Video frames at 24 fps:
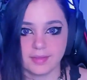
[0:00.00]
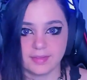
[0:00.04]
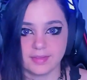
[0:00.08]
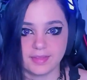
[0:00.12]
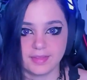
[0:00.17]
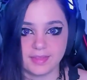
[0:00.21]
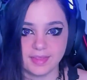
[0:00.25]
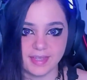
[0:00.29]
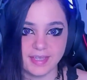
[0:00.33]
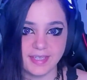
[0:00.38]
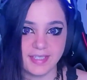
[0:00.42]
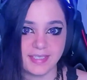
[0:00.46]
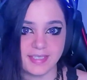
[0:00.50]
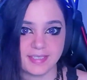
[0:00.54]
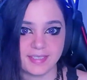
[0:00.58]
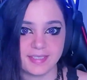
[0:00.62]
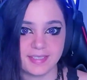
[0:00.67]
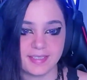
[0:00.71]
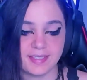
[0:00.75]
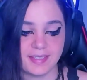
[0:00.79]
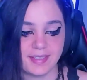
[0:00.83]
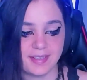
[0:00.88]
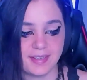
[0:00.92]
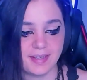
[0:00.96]

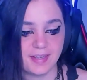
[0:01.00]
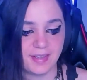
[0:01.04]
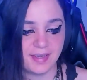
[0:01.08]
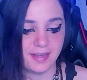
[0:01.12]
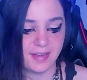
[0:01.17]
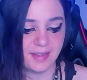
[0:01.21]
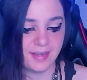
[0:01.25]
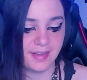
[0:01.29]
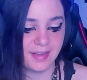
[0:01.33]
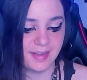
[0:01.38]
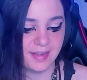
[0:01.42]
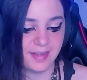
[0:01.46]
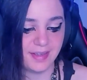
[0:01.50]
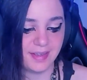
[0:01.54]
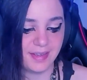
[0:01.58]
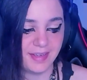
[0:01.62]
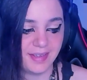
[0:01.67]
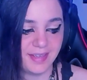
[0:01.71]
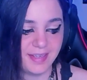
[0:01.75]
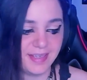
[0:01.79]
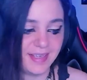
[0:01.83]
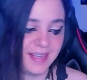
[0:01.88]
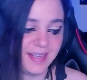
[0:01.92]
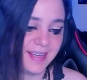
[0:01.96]
This
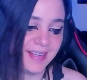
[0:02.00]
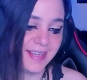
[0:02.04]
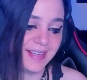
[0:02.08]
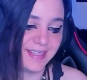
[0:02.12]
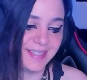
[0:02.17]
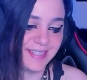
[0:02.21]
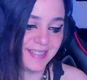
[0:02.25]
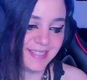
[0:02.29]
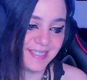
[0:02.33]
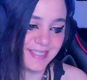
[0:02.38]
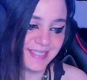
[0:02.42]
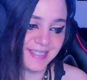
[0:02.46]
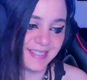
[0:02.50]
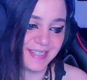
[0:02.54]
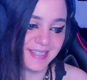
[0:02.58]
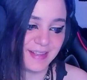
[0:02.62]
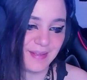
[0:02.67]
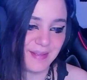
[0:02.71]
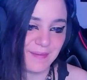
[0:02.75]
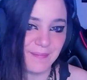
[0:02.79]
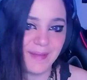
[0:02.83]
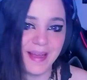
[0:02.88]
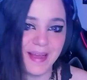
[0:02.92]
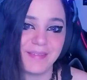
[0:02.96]
is
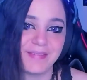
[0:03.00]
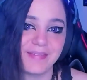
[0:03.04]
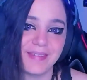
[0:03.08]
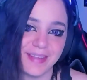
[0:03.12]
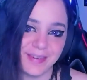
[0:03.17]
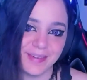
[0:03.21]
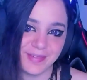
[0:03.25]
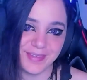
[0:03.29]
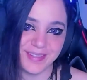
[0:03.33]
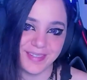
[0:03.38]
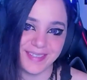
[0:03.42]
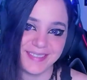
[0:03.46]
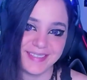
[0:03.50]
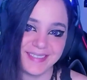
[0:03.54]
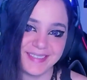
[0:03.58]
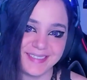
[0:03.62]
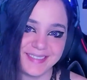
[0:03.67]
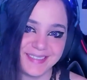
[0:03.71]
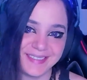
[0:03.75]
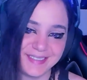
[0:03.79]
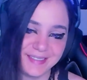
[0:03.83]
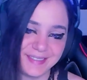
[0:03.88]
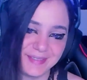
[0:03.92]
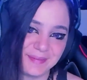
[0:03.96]
my favorite.
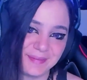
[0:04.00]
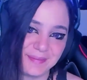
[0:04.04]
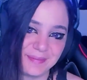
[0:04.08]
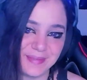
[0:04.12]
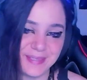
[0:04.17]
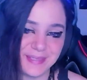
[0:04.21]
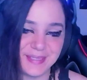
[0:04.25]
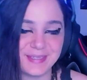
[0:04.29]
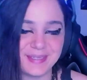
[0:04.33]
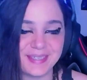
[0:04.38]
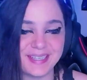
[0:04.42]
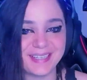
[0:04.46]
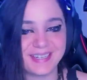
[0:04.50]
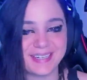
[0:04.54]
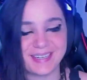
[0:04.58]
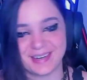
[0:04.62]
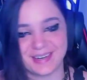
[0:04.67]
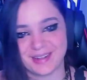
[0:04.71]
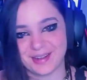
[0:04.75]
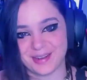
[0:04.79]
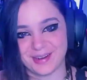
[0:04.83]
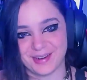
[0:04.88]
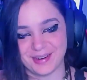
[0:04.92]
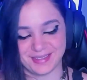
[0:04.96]
Between
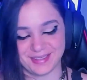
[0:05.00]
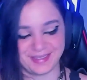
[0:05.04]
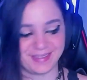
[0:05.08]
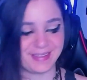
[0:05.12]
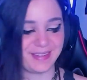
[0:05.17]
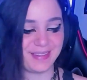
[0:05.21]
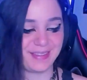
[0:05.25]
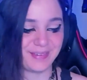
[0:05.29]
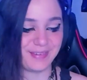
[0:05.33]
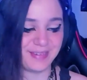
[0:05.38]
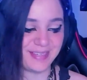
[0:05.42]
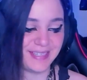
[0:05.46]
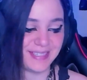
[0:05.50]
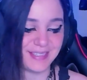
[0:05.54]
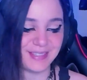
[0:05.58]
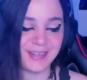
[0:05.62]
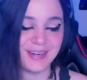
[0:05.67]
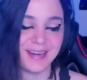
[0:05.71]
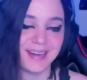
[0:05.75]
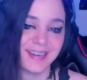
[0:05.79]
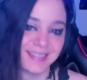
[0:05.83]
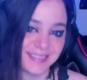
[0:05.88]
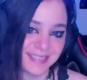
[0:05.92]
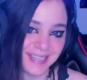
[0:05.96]
the three
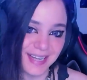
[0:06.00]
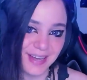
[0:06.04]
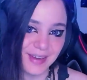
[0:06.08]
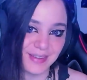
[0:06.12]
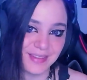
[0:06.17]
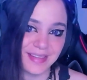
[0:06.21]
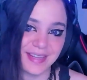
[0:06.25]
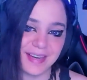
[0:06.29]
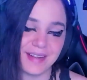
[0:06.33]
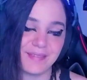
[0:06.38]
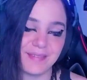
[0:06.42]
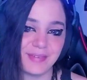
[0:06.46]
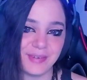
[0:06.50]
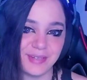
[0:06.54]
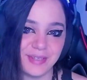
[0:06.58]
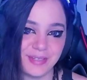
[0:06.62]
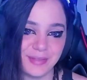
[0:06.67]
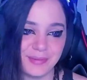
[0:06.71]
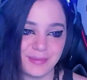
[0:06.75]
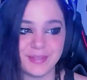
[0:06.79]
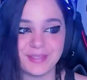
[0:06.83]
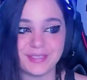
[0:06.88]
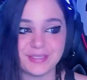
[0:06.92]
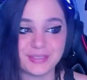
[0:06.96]
songs now that I've heard,
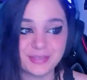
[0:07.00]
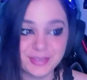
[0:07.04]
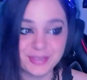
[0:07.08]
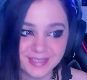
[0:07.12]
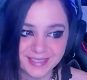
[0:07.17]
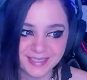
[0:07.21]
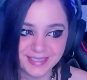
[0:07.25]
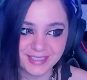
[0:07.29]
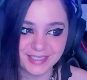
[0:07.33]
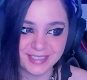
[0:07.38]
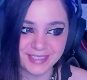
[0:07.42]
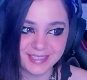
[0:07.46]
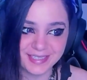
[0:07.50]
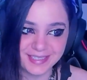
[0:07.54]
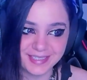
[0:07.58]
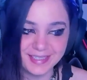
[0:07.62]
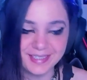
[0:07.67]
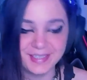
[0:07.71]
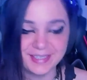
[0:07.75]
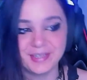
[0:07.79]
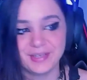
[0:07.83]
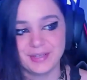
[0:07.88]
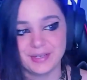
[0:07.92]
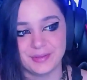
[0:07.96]
well, the trilogy,
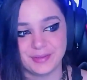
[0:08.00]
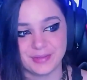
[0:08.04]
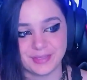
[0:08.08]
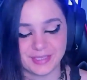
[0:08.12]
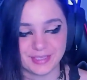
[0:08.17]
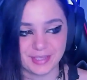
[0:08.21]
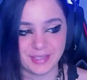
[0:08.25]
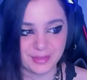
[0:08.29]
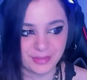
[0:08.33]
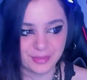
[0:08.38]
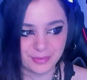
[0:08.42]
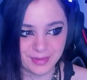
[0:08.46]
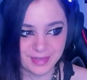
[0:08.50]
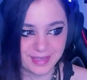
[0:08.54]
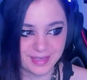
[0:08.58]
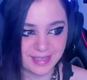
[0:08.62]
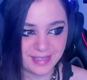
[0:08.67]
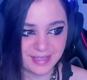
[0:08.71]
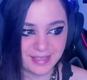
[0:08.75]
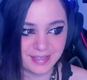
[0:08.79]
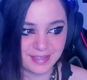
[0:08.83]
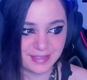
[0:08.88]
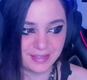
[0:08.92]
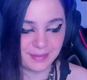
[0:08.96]
which is the
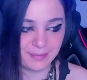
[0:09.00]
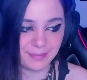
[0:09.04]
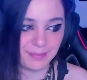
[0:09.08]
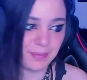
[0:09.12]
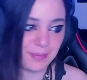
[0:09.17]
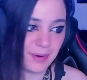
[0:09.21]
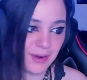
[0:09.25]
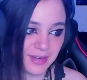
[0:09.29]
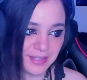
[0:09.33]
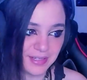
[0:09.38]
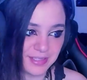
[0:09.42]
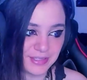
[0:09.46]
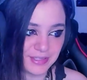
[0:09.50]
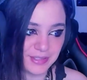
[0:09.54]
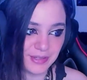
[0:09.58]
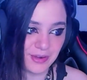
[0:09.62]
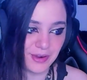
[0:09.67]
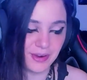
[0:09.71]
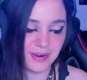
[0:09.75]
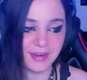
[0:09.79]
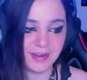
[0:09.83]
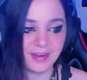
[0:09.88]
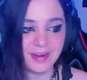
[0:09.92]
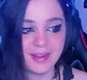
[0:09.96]
3-part
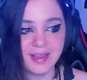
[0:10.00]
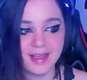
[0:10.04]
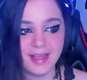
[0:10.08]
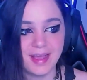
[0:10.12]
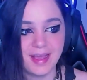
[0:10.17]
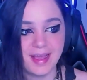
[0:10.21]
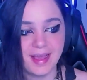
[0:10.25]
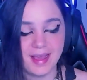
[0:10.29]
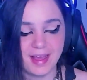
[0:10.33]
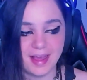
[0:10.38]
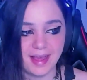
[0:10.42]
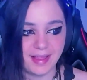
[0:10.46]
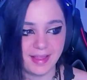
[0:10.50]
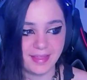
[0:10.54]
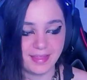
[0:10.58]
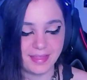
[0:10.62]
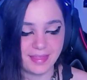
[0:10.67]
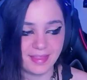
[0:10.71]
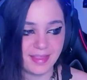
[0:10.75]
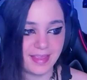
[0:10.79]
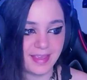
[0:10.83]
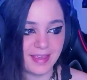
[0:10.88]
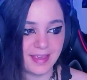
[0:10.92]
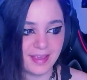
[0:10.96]
song, and
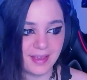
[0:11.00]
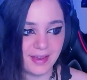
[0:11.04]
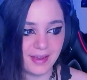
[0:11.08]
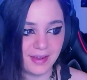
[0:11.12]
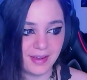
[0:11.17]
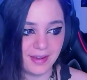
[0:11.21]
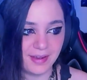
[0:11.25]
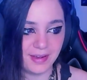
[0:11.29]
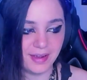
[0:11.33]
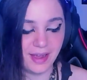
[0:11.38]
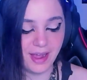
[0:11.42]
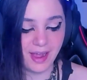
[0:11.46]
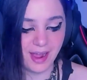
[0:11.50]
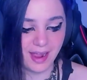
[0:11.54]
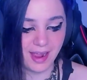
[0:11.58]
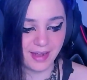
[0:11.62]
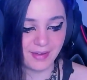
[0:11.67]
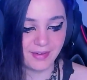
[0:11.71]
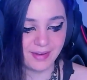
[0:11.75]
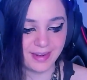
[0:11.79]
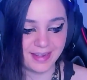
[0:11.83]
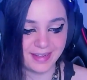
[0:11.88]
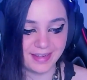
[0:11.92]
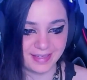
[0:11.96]
the High
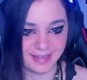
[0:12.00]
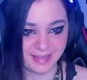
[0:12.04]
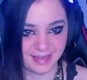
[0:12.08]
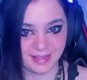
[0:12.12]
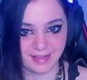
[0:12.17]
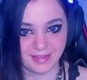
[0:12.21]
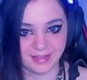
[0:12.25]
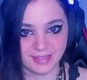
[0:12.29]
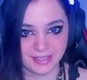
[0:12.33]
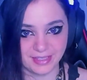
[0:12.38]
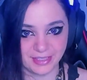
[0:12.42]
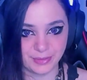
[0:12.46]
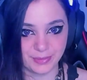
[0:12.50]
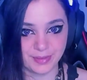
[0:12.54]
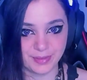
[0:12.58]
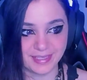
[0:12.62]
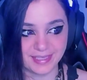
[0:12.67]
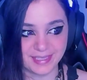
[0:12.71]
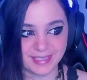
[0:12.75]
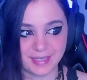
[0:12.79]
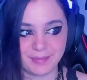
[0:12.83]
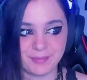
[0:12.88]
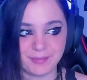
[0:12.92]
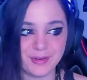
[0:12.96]
Rent, and this one,
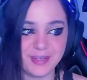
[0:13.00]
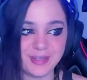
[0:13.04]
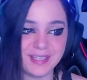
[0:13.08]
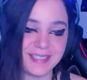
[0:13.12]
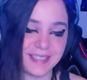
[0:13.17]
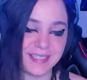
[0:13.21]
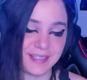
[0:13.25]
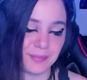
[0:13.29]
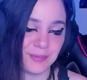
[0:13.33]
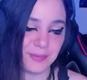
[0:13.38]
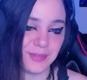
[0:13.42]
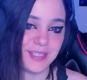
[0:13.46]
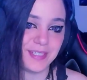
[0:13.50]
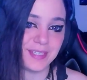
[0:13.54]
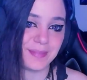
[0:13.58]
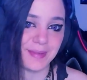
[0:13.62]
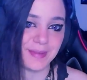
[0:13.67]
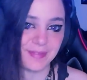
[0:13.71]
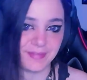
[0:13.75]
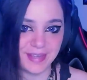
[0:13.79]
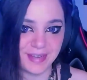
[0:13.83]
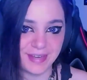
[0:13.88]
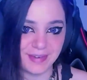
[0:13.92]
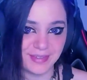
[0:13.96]
Sick Boy. Sick Boy is my
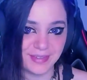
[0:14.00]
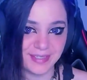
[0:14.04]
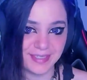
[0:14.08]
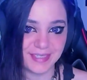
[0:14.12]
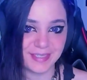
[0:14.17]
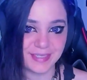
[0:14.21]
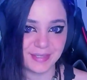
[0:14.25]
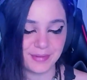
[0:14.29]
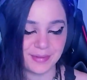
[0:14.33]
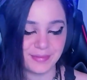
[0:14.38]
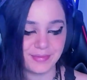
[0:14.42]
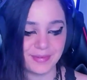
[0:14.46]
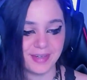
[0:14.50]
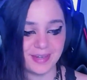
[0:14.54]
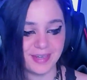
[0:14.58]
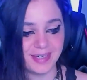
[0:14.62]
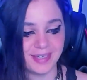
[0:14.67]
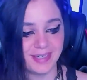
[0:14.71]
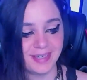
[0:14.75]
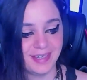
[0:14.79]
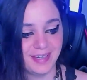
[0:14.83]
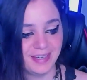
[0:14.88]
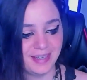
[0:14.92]
favorite so far.